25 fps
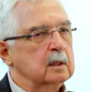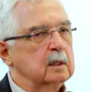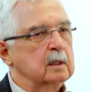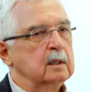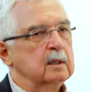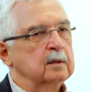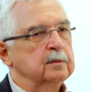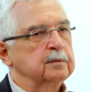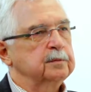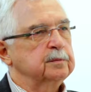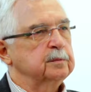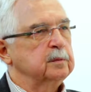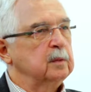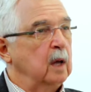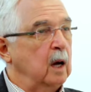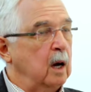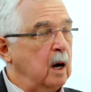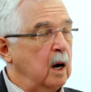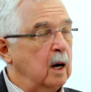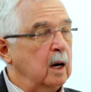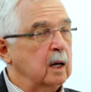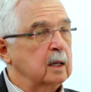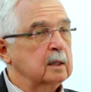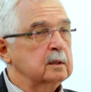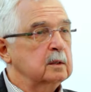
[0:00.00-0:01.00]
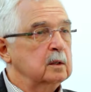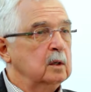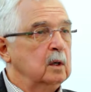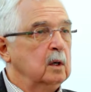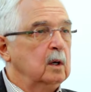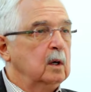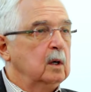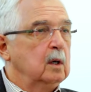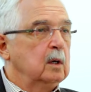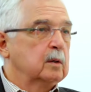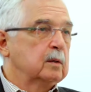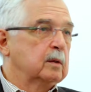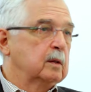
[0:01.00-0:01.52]
If not,
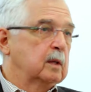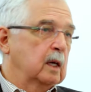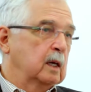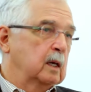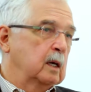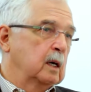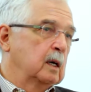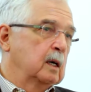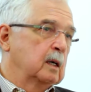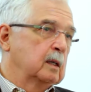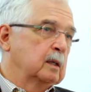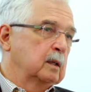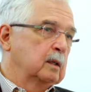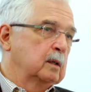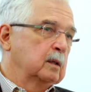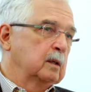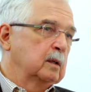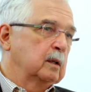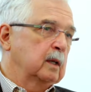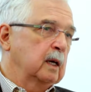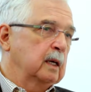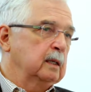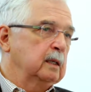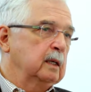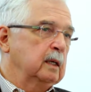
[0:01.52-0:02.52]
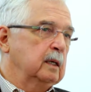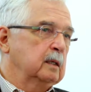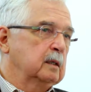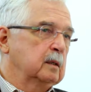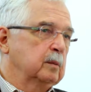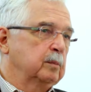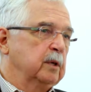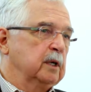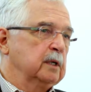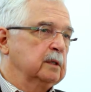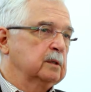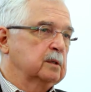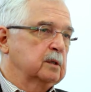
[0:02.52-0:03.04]
then they need
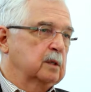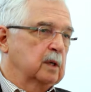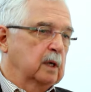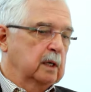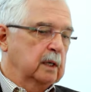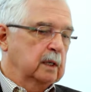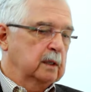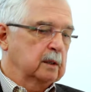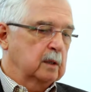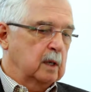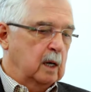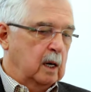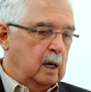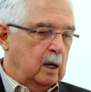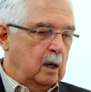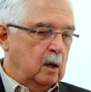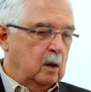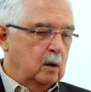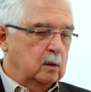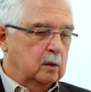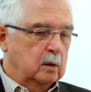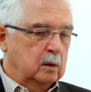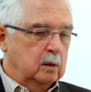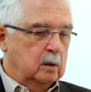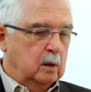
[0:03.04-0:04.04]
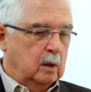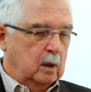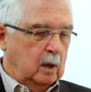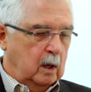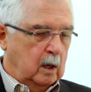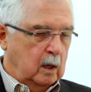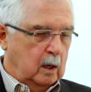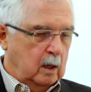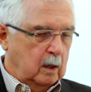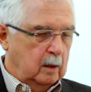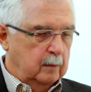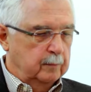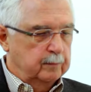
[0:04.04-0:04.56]
to be sitting down,
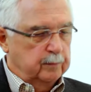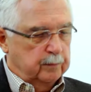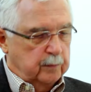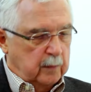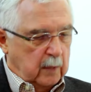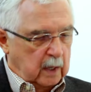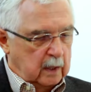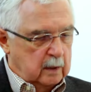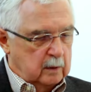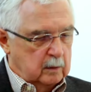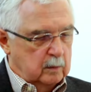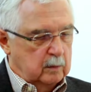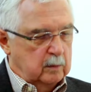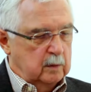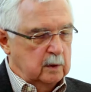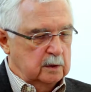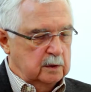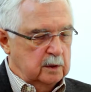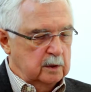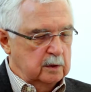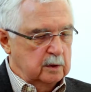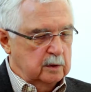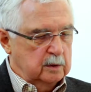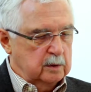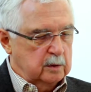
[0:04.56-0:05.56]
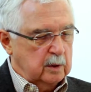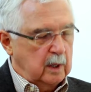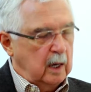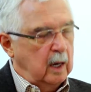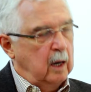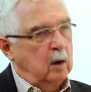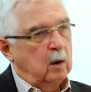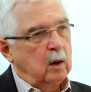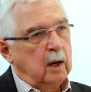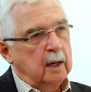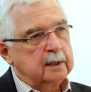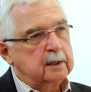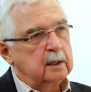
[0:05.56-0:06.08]
and this is
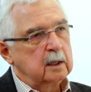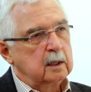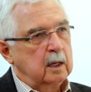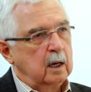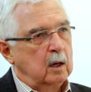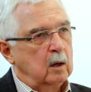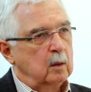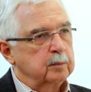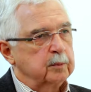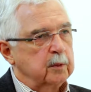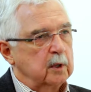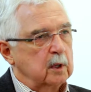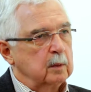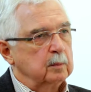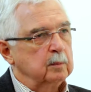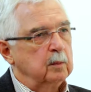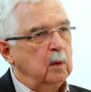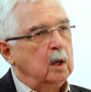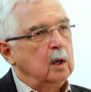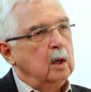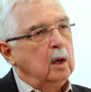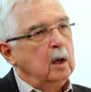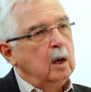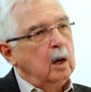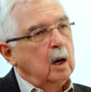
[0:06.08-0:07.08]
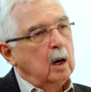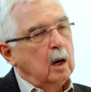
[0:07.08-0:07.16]
how I can help them,